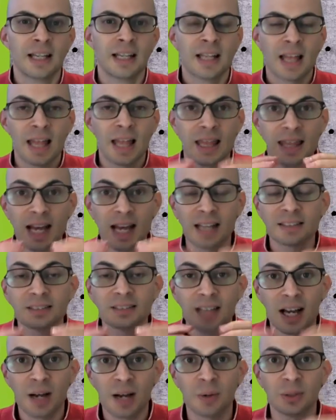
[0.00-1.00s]
That's
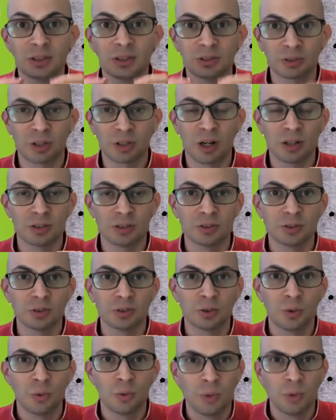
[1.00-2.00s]
how it starts,
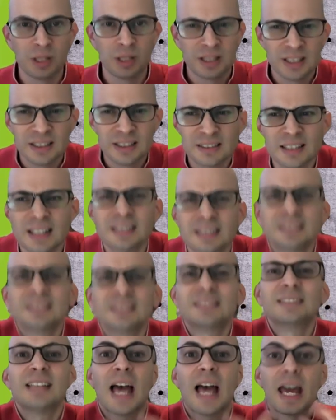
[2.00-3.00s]
with this
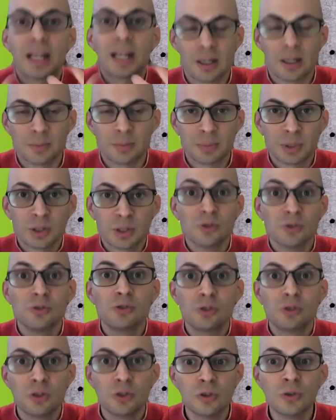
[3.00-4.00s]
setup
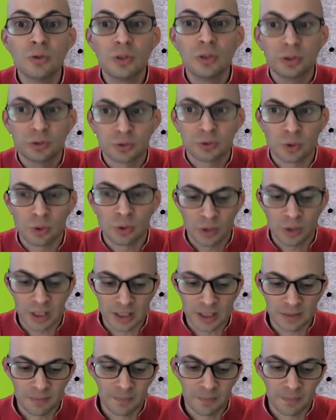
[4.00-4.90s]
to the story.